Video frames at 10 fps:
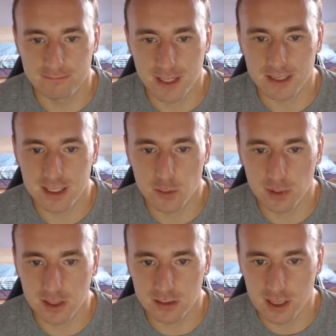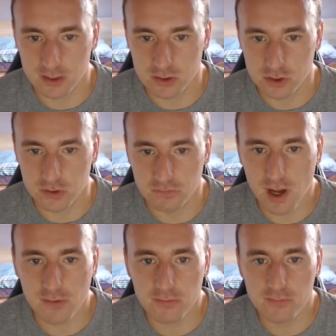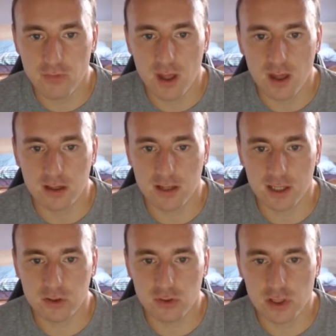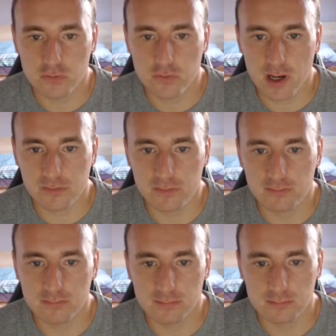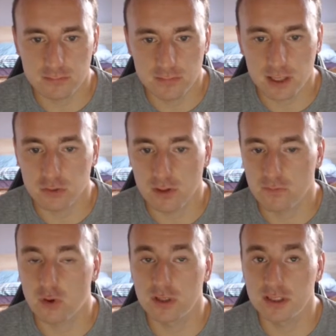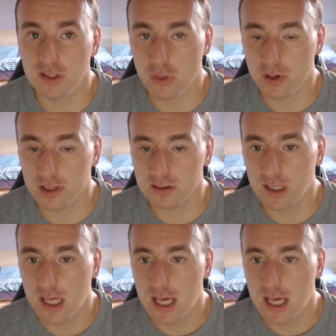Idea being knight to g5, knight to h5, knight to f4 is a threat,